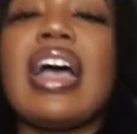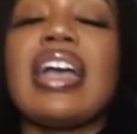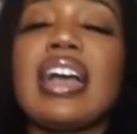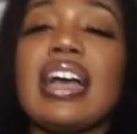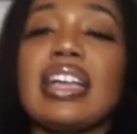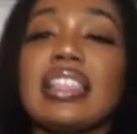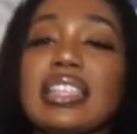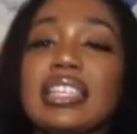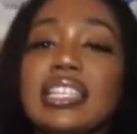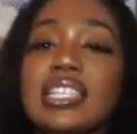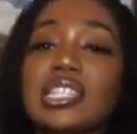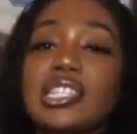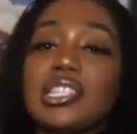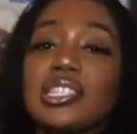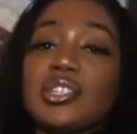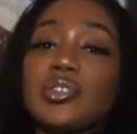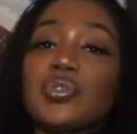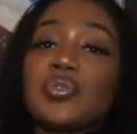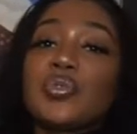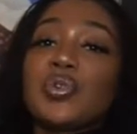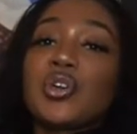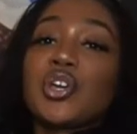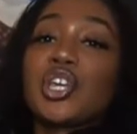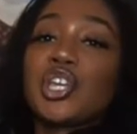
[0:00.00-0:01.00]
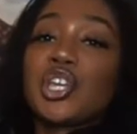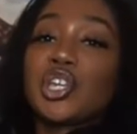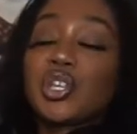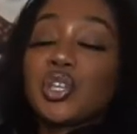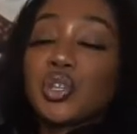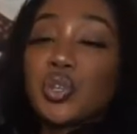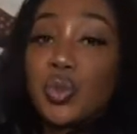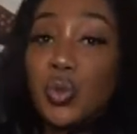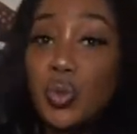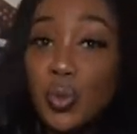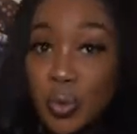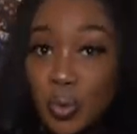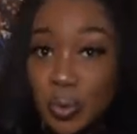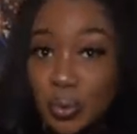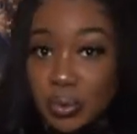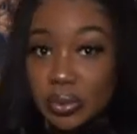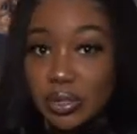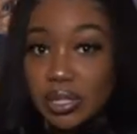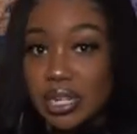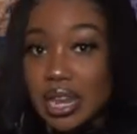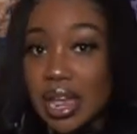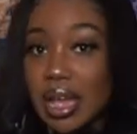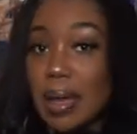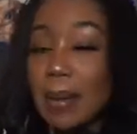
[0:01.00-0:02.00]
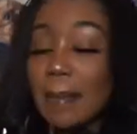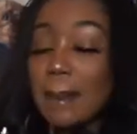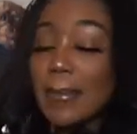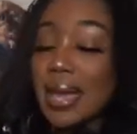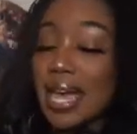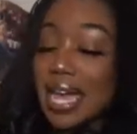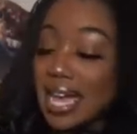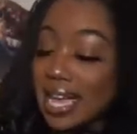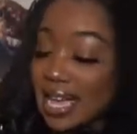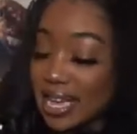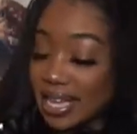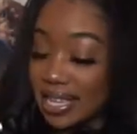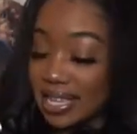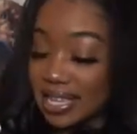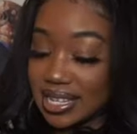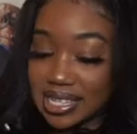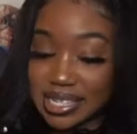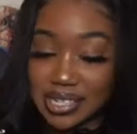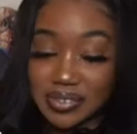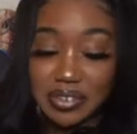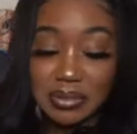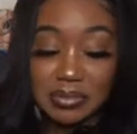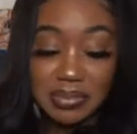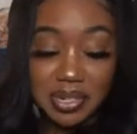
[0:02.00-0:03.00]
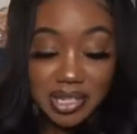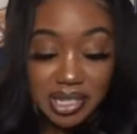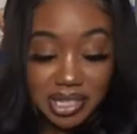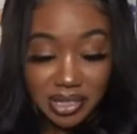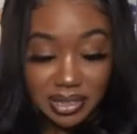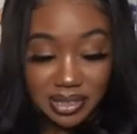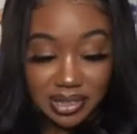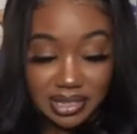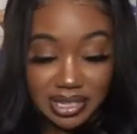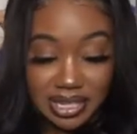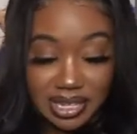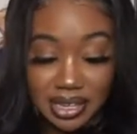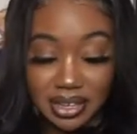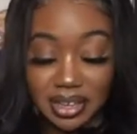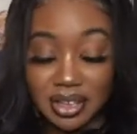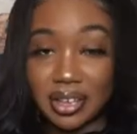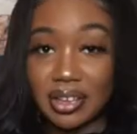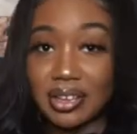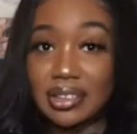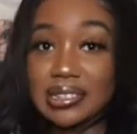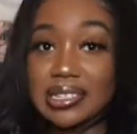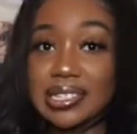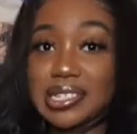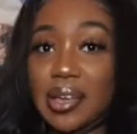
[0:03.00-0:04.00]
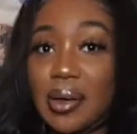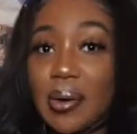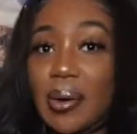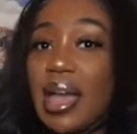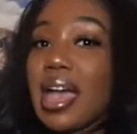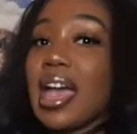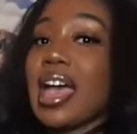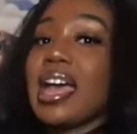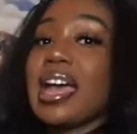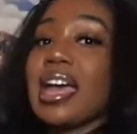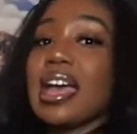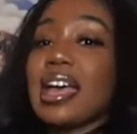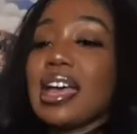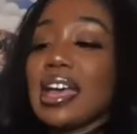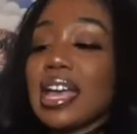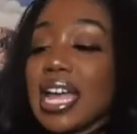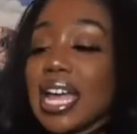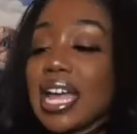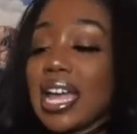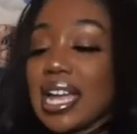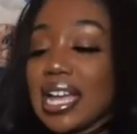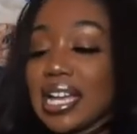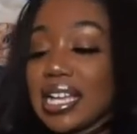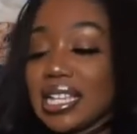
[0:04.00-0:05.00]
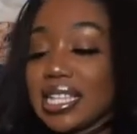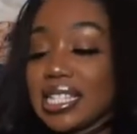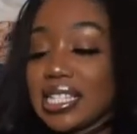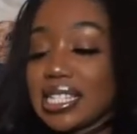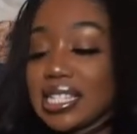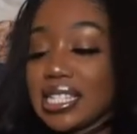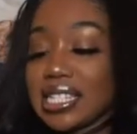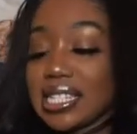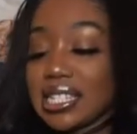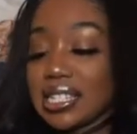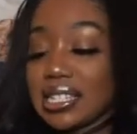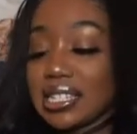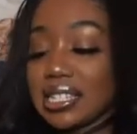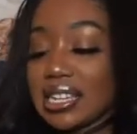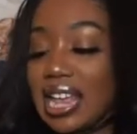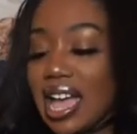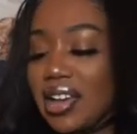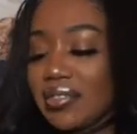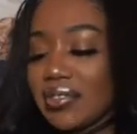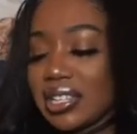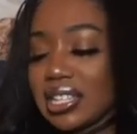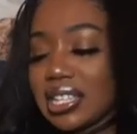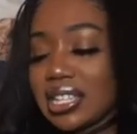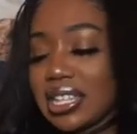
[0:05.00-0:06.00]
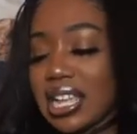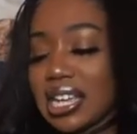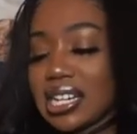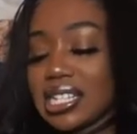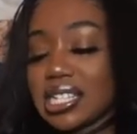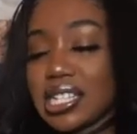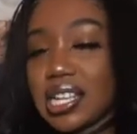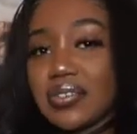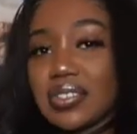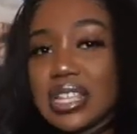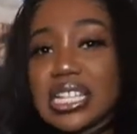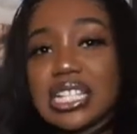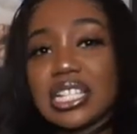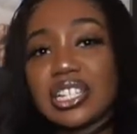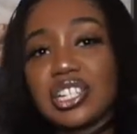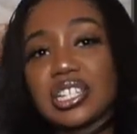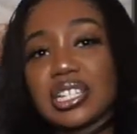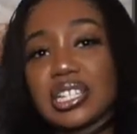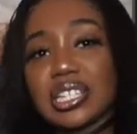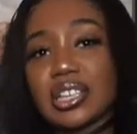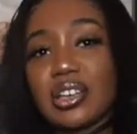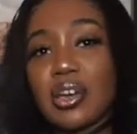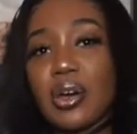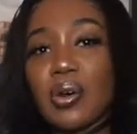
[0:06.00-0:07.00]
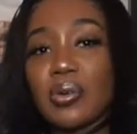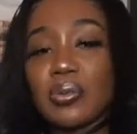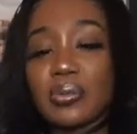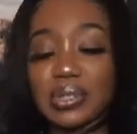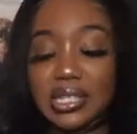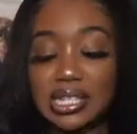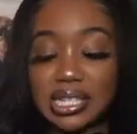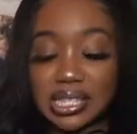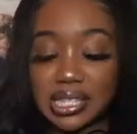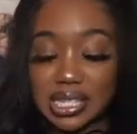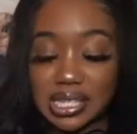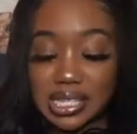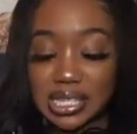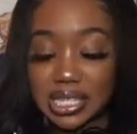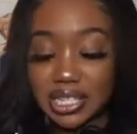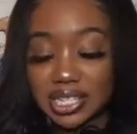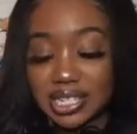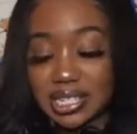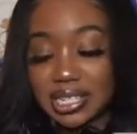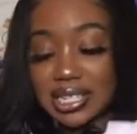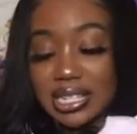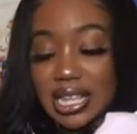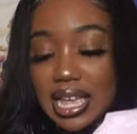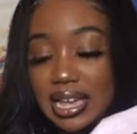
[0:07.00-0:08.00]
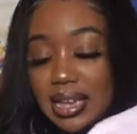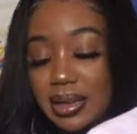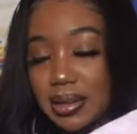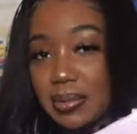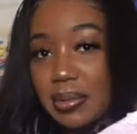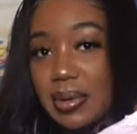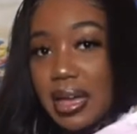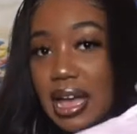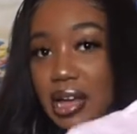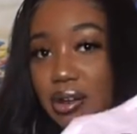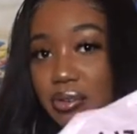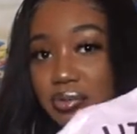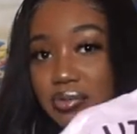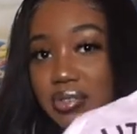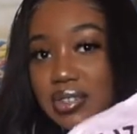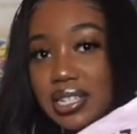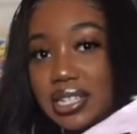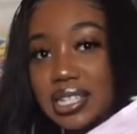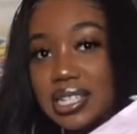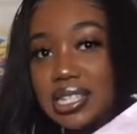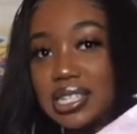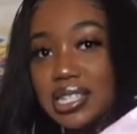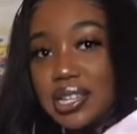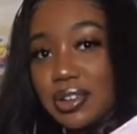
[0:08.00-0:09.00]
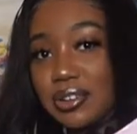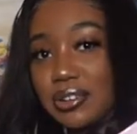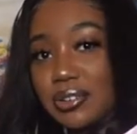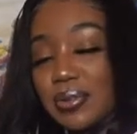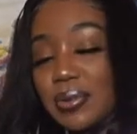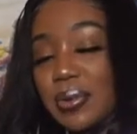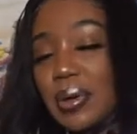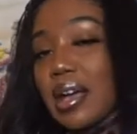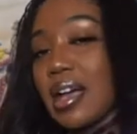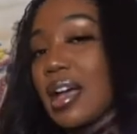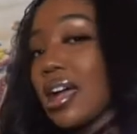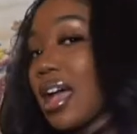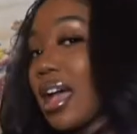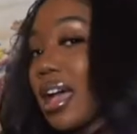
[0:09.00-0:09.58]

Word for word: i got these two huge bags from pretty little thing y'all so it's not really a lot of stuff this is just coats and this is just like outfits so